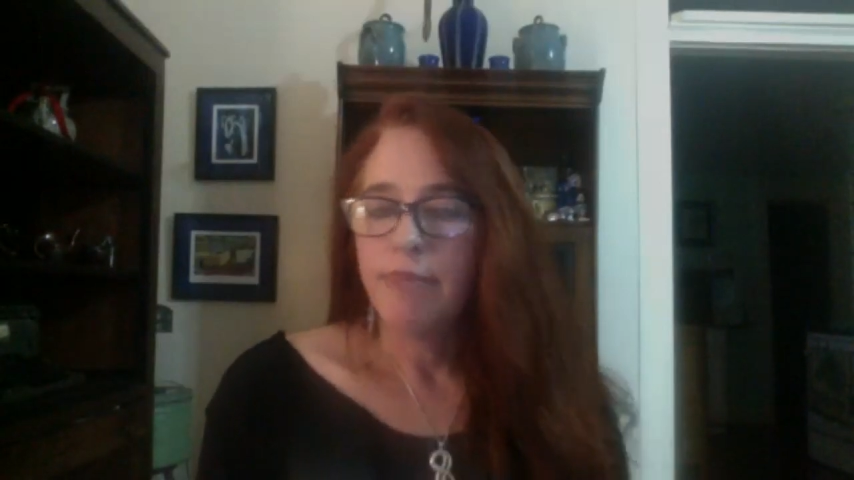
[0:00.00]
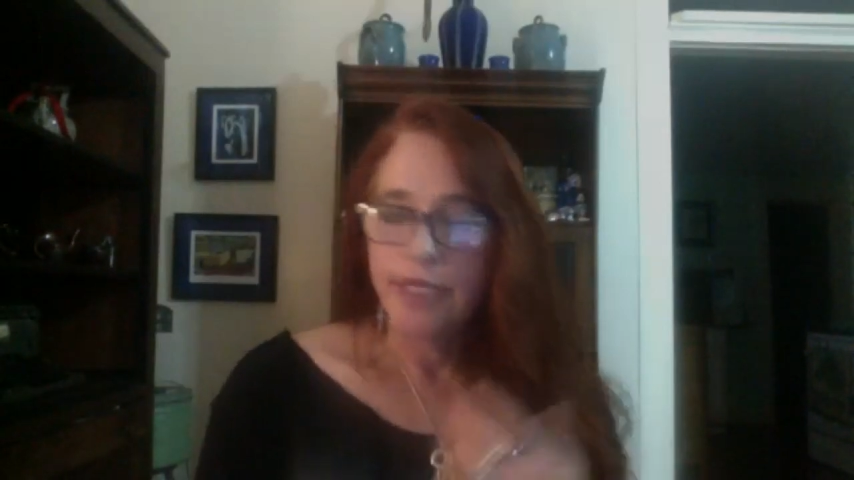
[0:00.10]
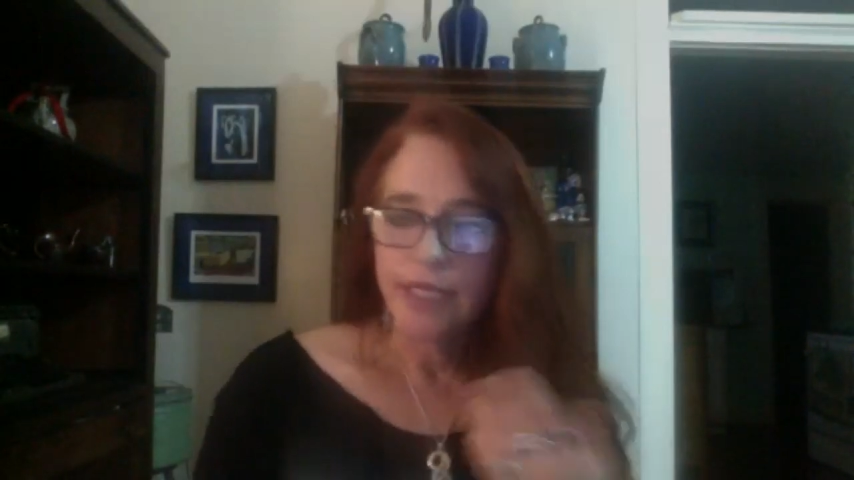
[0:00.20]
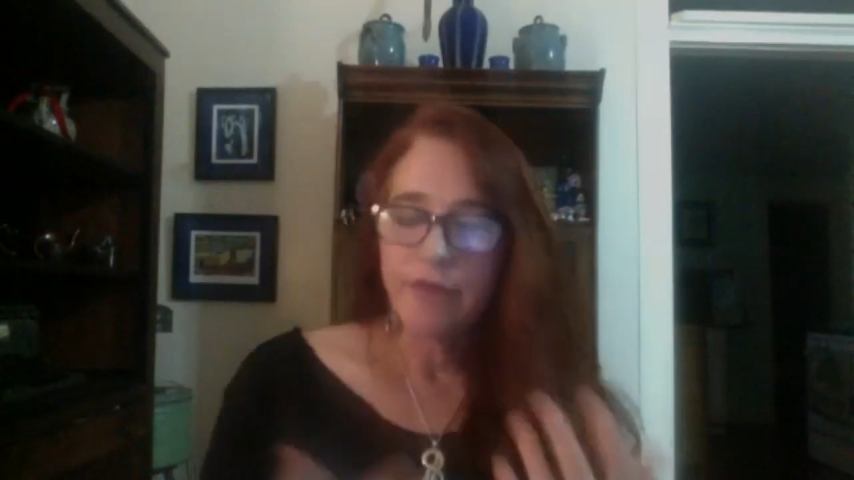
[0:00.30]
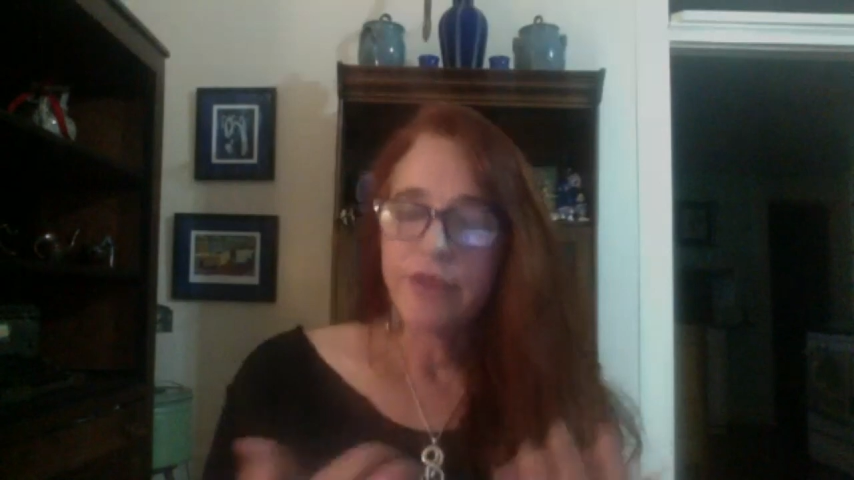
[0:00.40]

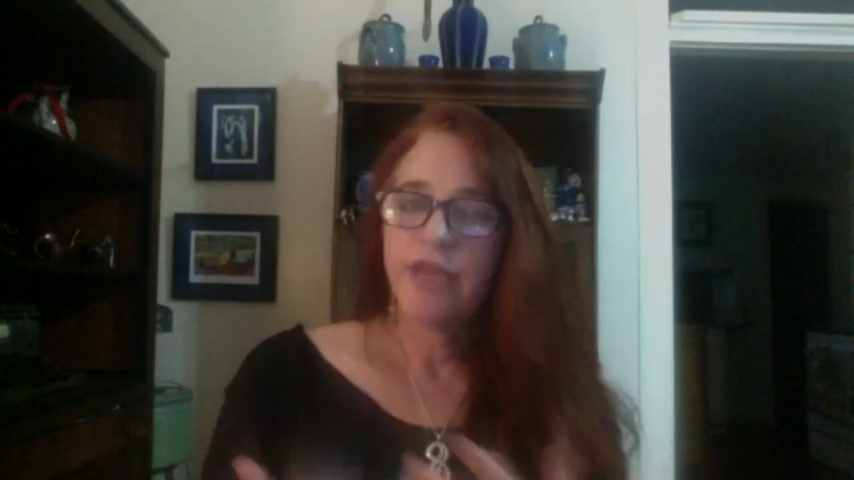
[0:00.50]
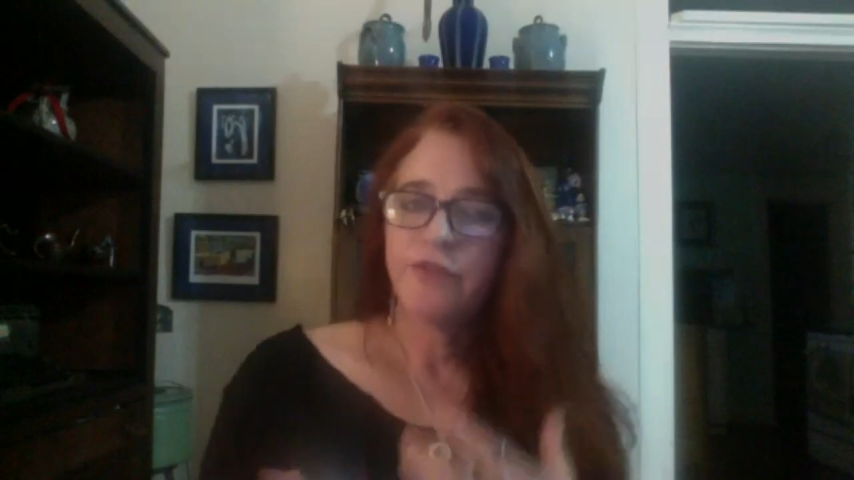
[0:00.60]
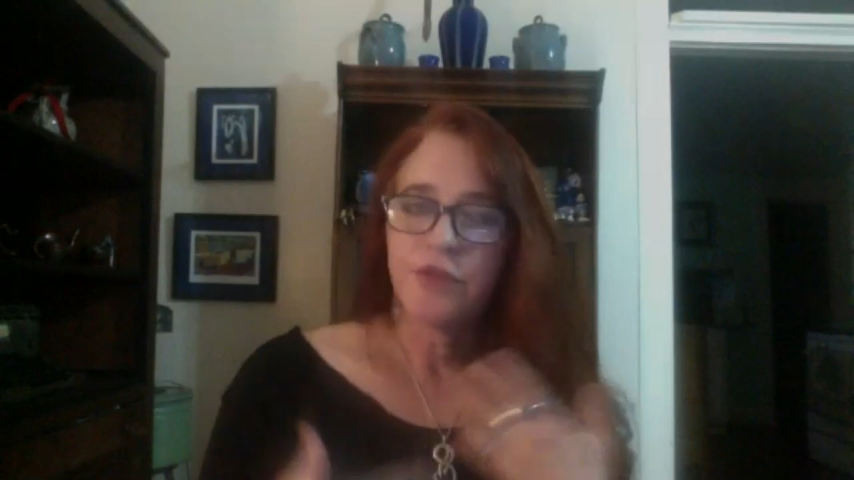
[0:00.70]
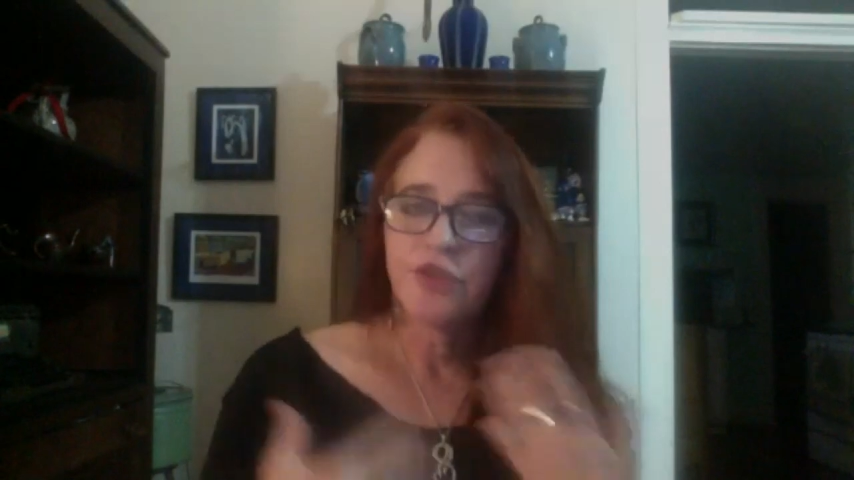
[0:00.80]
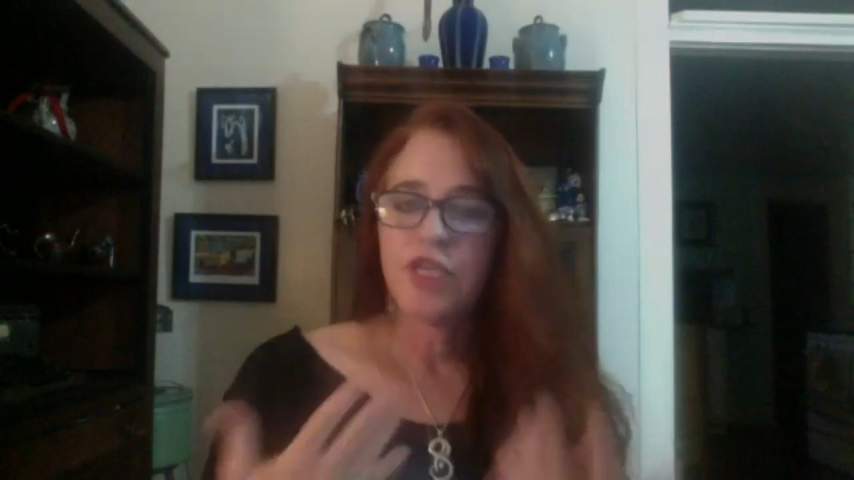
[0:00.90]
I would have
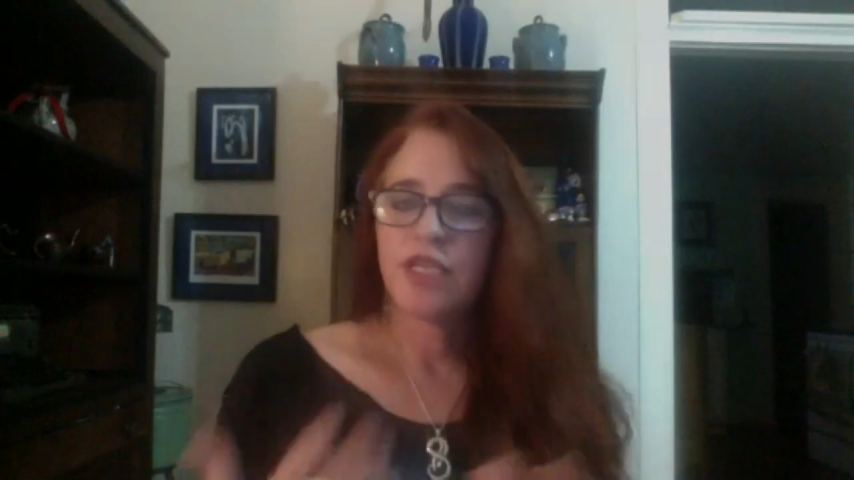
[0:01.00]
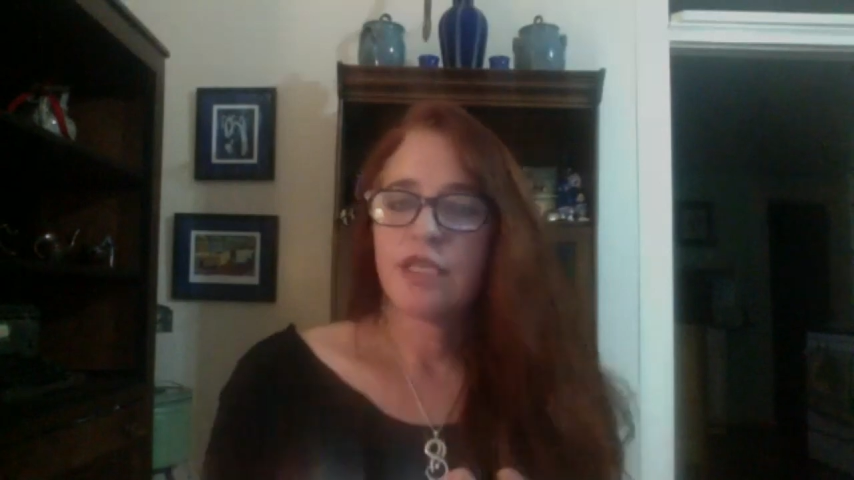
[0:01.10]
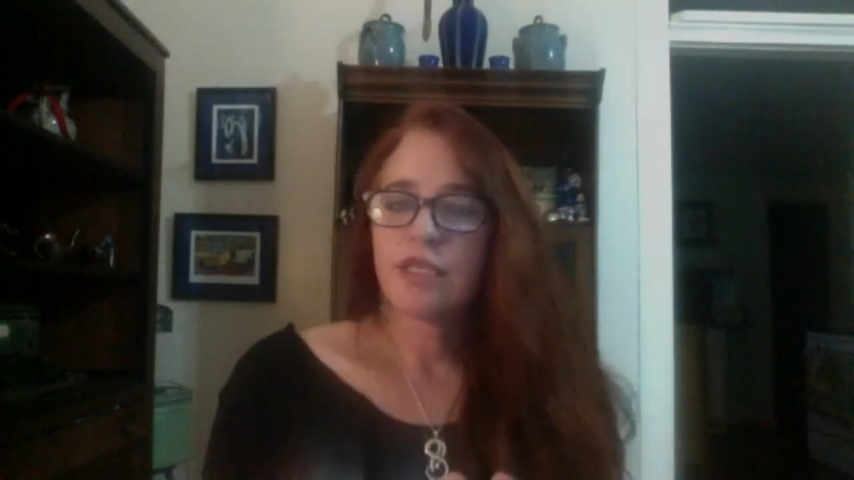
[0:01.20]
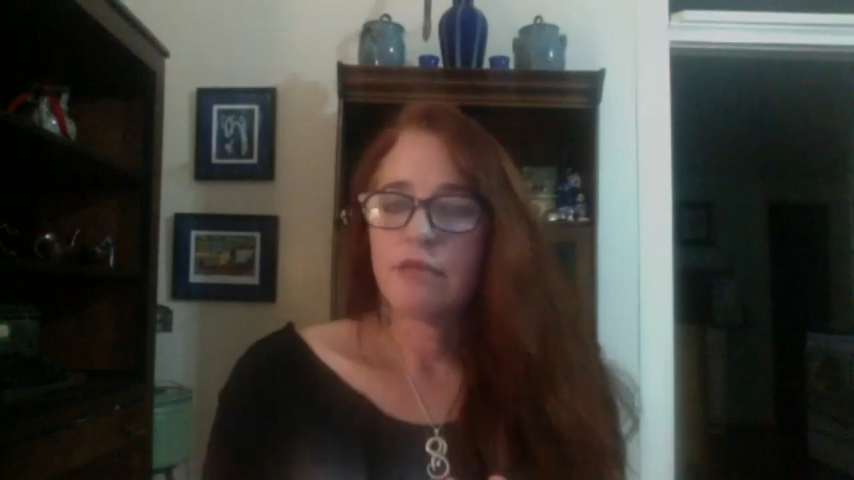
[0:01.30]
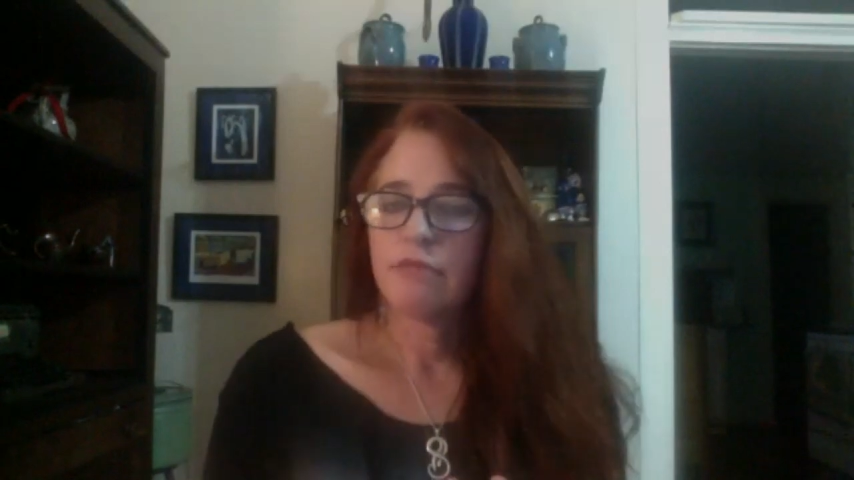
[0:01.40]
to
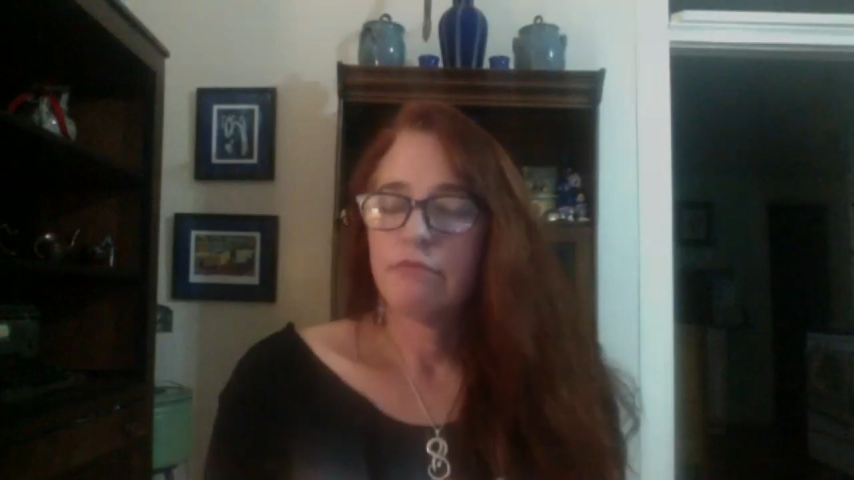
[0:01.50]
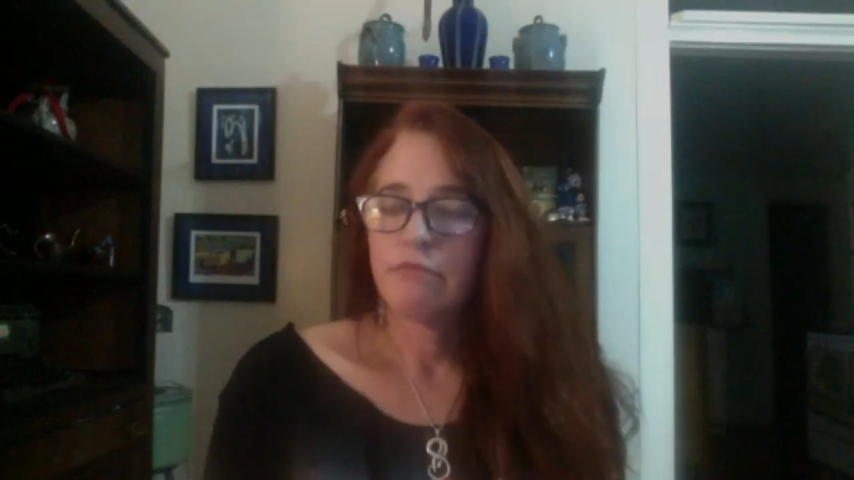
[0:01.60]
adjust